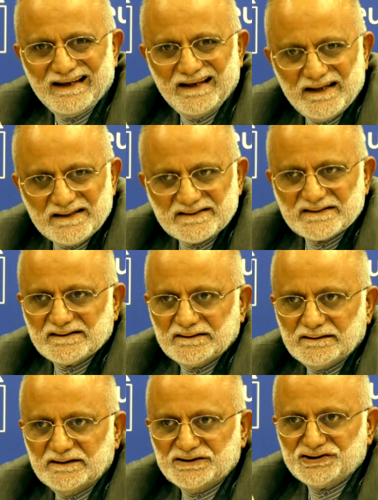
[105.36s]
is
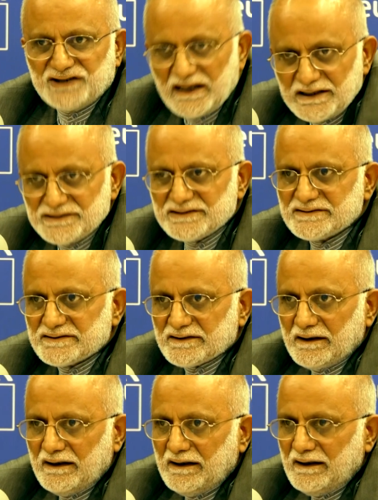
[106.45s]
the challenges
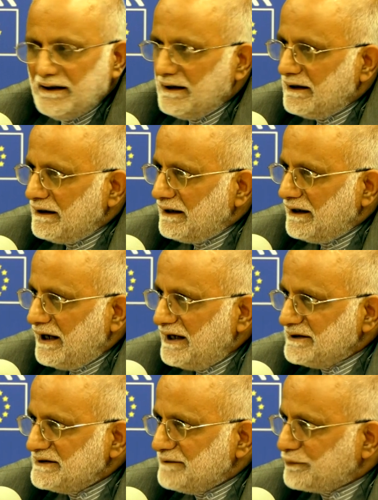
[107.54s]

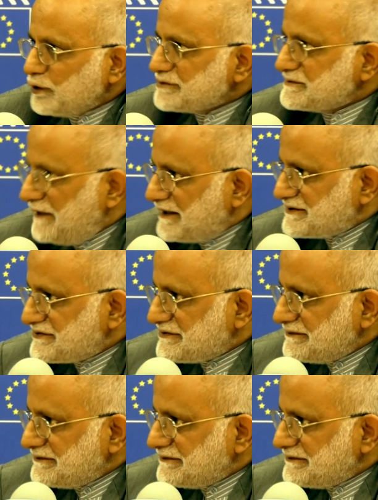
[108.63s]
and the prospects